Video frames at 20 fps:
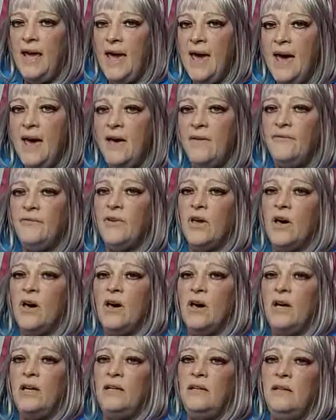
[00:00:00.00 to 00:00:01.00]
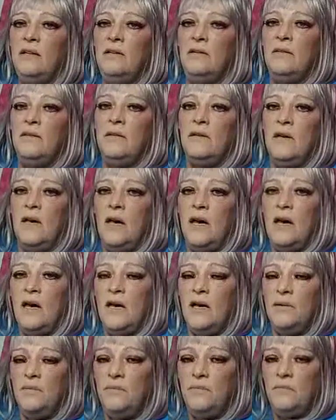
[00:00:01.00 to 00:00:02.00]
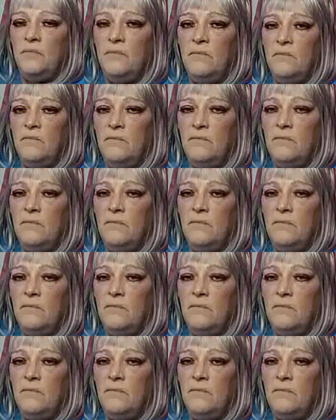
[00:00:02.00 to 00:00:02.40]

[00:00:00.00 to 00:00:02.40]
have gone um,